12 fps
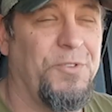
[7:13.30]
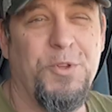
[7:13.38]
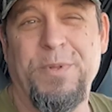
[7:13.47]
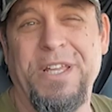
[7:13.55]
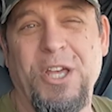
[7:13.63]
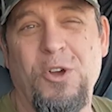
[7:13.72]

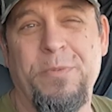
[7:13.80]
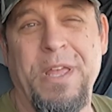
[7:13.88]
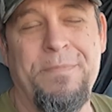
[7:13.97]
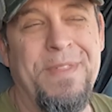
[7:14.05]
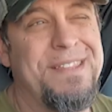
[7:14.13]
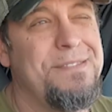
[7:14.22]
you playing the home
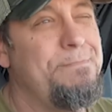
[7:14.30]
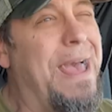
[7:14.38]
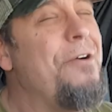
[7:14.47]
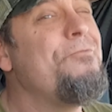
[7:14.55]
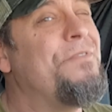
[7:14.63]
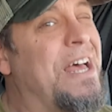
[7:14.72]
game, that's
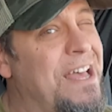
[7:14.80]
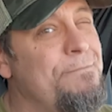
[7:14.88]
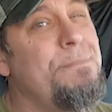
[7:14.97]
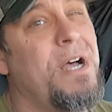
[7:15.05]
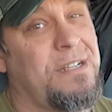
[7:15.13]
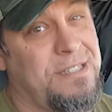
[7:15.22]
about
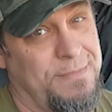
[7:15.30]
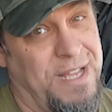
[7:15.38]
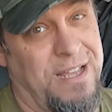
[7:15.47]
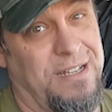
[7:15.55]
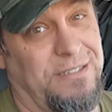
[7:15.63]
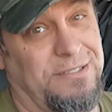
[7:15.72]
five bucks a
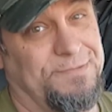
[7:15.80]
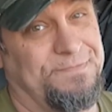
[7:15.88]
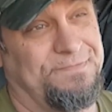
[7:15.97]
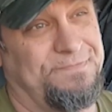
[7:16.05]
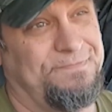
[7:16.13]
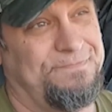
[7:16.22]
mile.
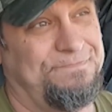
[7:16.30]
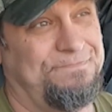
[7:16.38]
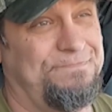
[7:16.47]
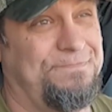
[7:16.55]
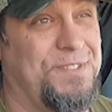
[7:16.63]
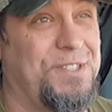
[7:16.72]

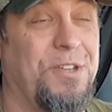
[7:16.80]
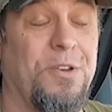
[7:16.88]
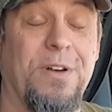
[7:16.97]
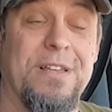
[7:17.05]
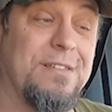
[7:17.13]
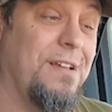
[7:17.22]

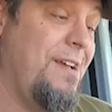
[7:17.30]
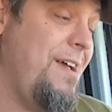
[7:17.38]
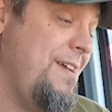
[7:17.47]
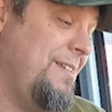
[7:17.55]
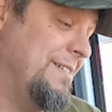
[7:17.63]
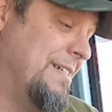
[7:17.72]
So I was all
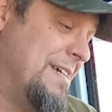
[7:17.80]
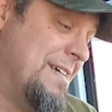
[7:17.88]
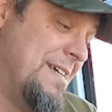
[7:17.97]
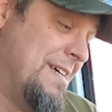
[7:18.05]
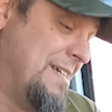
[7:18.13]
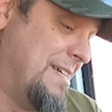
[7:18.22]
right,
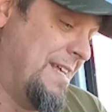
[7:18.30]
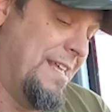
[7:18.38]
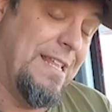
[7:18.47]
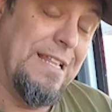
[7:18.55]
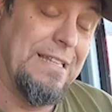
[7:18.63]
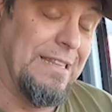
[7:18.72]

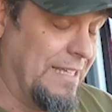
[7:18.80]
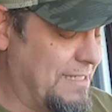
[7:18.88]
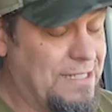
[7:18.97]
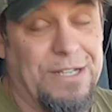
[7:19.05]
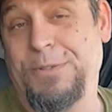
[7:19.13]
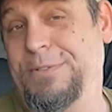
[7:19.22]

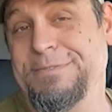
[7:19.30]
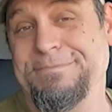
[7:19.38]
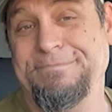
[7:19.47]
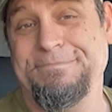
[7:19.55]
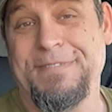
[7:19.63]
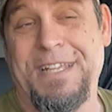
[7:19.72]
let's go.
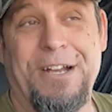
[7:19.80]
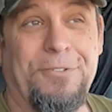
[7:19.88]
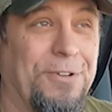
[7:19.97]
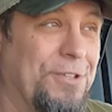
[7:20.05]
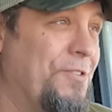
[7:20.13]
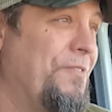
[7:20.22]
And I
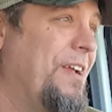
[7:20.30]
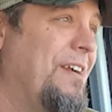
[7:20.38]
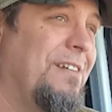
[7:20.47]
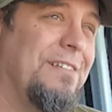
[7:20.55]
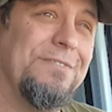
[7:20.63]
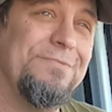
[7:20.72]
rolled over
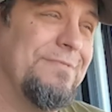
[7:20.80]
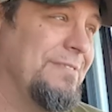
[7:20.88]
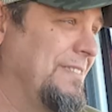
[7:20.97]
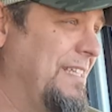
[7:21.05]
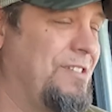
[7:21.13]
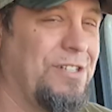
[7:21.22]
there.
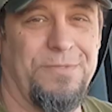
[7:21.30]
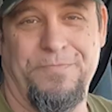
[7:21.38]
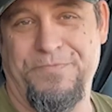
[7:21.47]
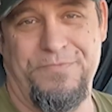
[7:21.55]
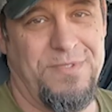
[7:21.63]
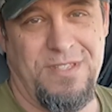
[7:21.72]
It took
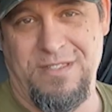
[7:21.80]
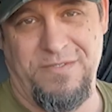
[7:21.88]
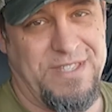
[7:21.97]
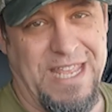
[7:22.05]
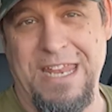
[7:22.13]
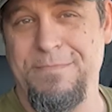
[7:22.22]

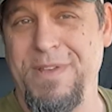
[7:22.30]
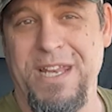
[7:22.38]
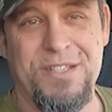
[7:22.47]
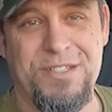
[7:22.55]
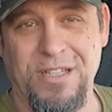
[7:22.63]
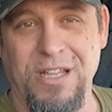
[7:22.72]
them 10
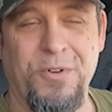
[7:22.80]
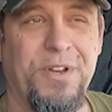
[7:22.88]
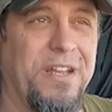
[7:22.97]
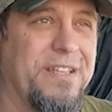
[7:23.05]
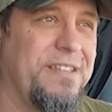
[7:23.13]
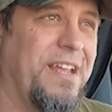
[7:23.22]
minutes to
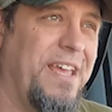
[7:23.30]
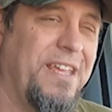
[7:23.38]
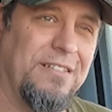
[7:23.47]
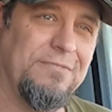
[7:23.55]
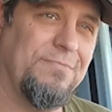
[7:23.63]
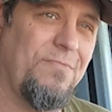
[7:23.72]
load it. I said,
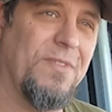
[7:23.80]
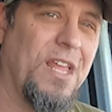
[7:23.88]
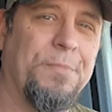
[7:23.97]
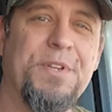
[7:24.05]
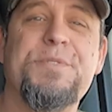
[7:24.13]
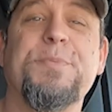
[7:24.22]
hey,
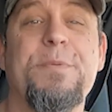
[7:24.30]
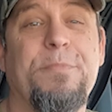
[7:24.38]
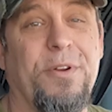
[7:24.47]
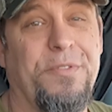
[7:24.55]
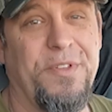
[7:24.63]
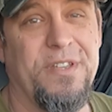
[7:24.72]
I'm gonna
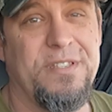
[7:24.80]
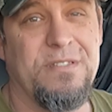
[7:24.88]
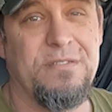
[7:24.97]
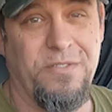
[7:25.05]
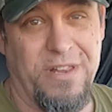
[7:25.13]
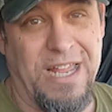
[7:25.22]
split berth this
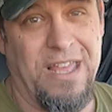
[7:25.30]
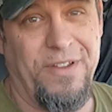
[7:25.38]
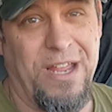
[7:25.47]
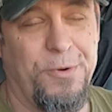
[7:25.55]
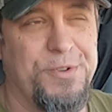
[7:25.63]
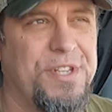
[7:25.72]
so that I have
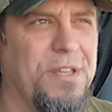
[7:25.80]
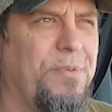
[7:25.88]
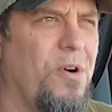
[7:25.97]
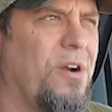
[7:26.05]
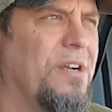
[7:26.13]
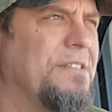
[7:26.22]
hours to get
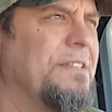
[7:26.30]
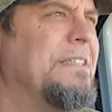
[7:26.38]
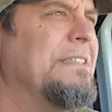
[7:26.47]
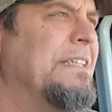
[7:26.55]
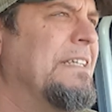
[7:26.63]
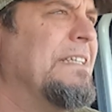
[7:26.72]
parked.
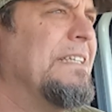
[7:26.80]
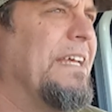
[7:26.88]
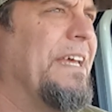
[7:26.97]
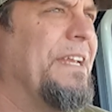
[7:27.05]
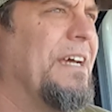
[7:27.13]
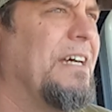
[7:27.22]

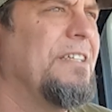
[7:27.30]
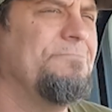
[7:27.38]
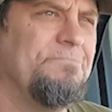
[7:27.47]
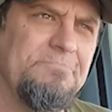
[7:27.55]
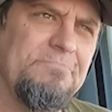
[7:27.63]
And uh,